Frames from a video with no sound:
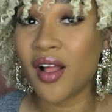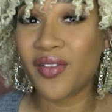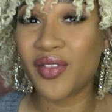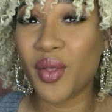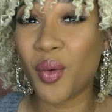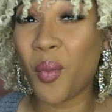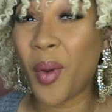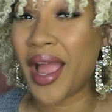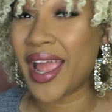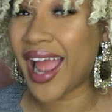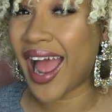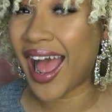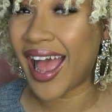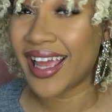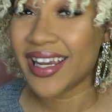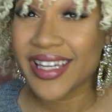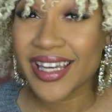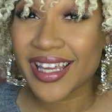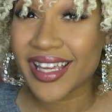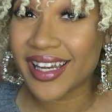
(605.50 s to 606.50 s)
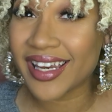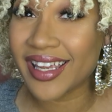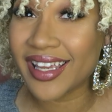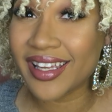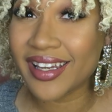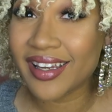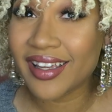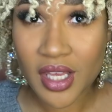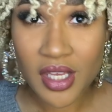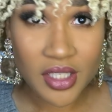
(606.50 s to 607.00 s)
the way I did
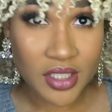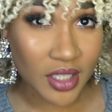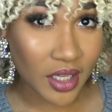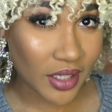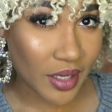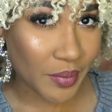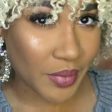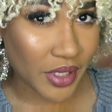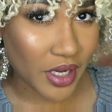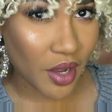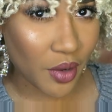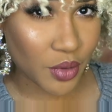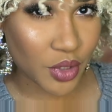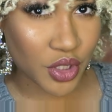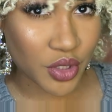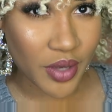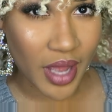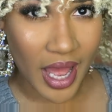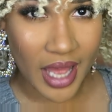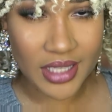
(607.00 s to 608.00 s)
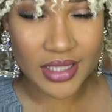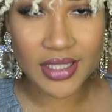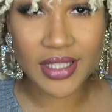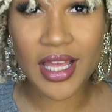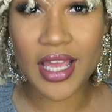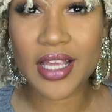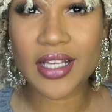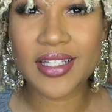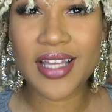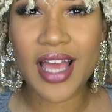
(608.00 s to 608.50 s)
it. So let me know what you guys
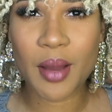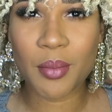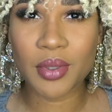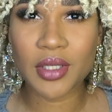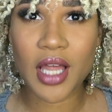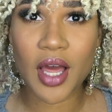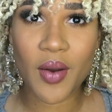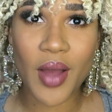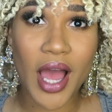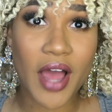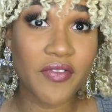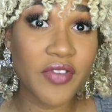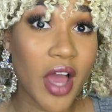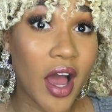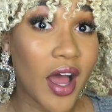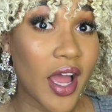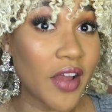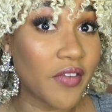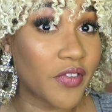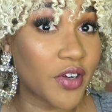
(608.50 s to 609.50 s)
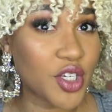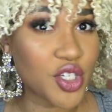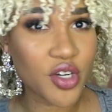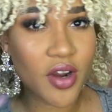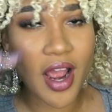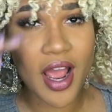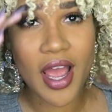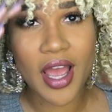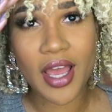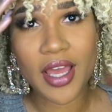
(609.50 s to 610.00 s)
think down below. Have y'all ever
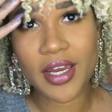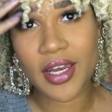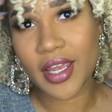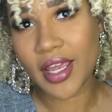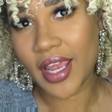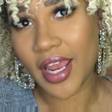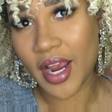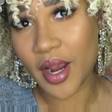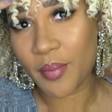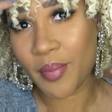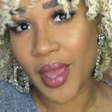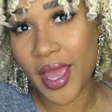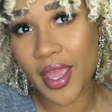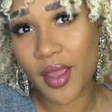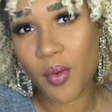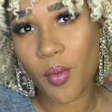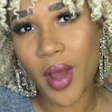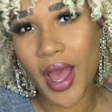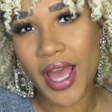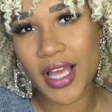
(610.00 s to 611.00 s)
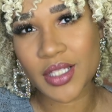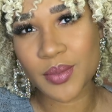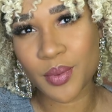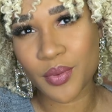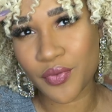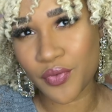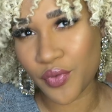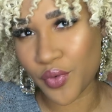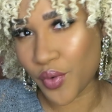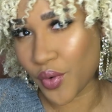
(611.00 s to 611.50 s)
tried hair paint wax
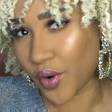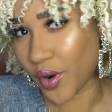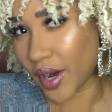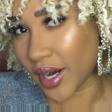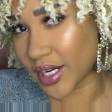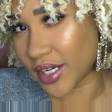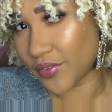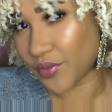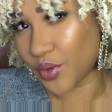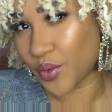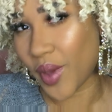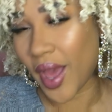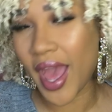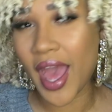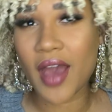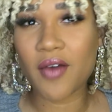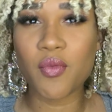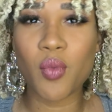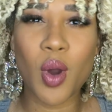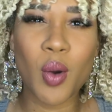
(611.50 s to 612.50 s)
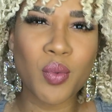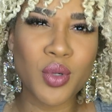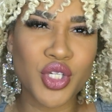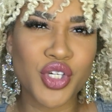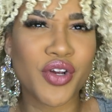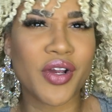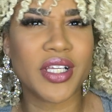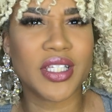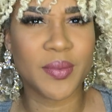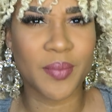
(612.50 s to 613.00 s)
before? And if you have, what was
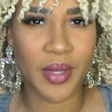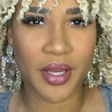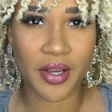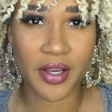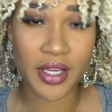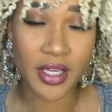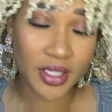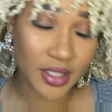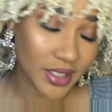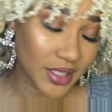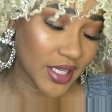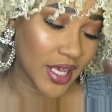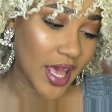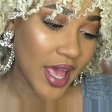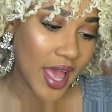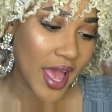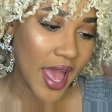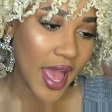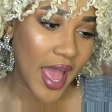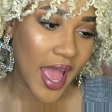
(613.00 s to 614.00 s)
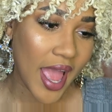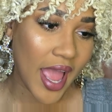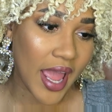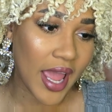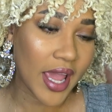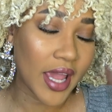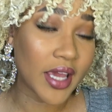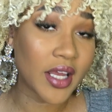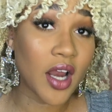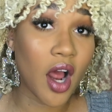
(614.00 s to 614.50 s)
your experience?
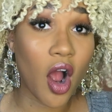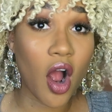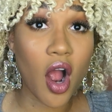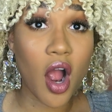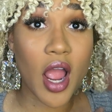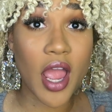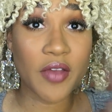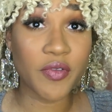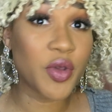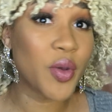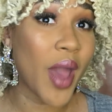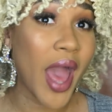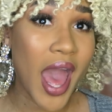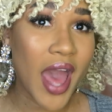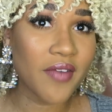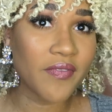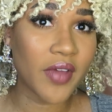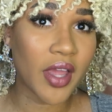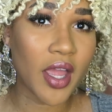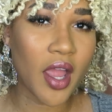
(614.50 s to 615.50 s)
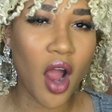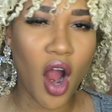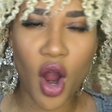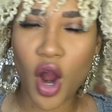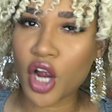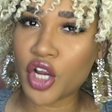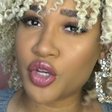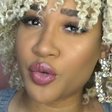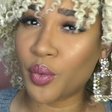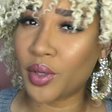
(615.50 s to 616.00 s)
And if you haven't,
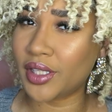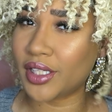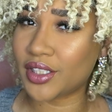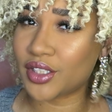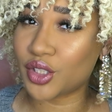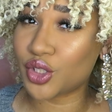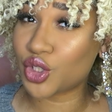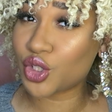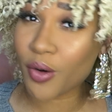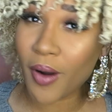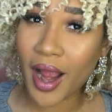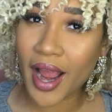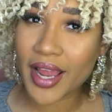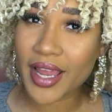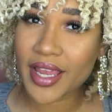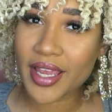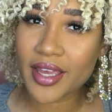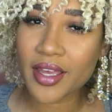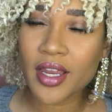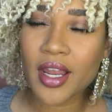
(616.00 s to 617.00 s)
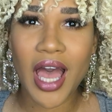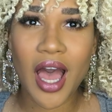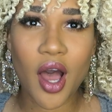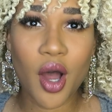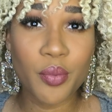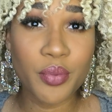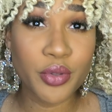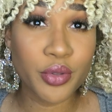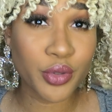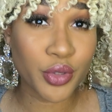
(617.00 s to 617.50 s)
are you willing to try it? I
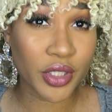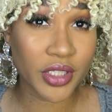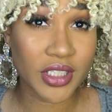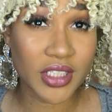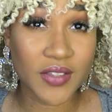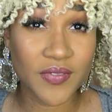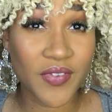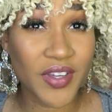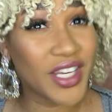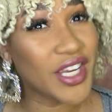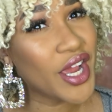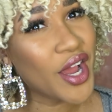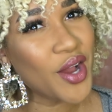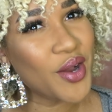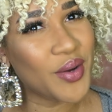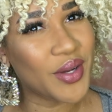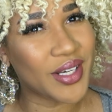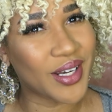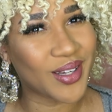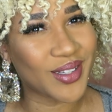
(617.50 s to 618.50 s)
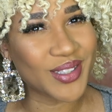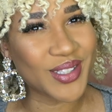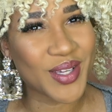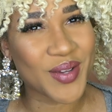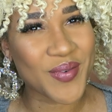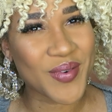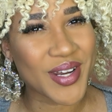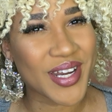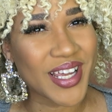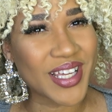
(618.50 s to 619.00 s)
hope you enjoyed this video, and I'll see
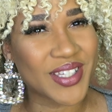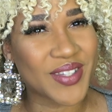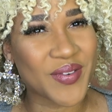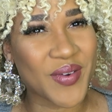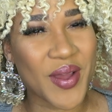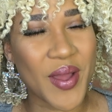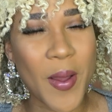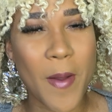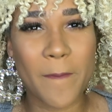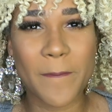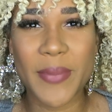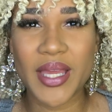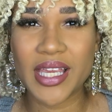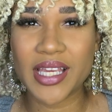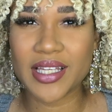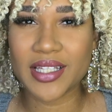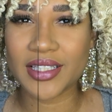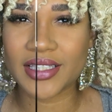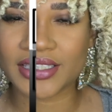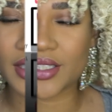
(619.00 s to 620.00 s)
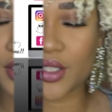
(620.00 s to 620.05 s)
you in my next one. Peace.